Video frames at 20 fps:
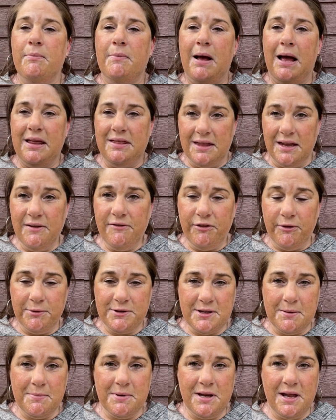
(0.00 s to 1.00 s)
I think for
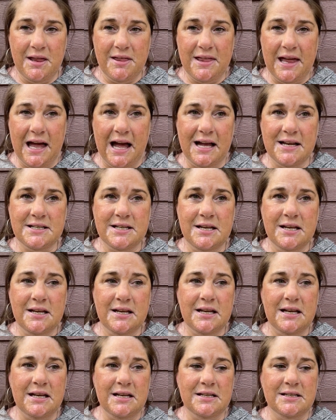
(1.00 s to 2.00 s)
somebody that
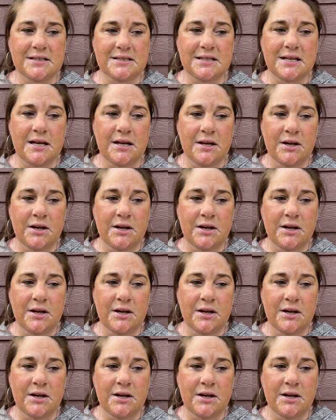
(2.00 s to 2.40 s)
is